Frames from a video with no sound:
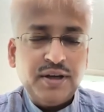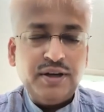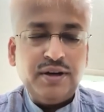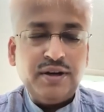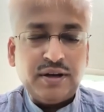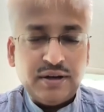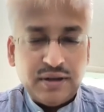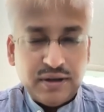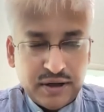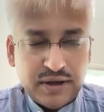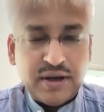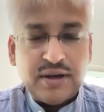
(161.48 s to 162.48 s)
in
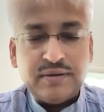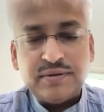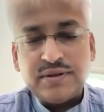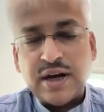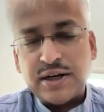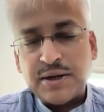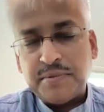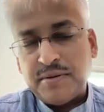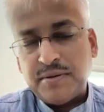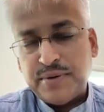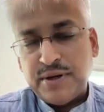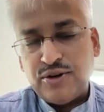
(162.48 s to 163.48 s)
a startup
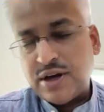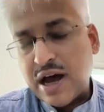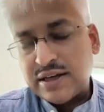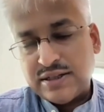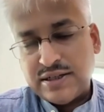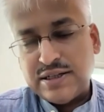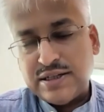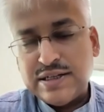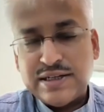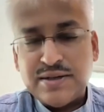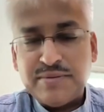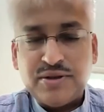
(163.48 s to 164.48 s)
company called Castor
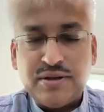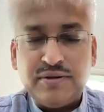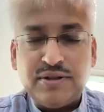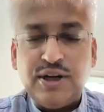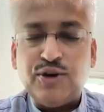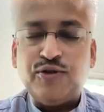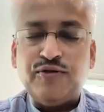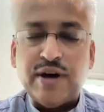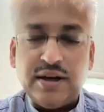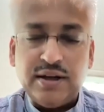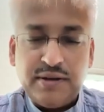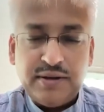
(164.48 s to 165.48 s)
Systems in Silicon
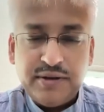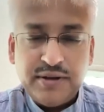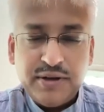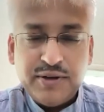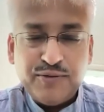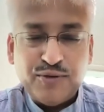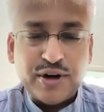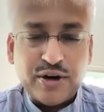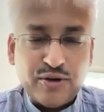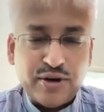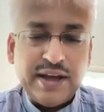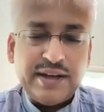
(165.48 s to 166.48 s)
Valley for
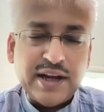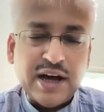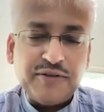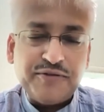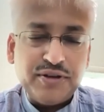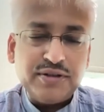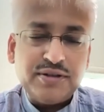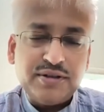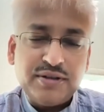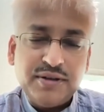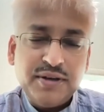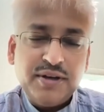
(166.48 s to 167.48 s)
around 8.5 years.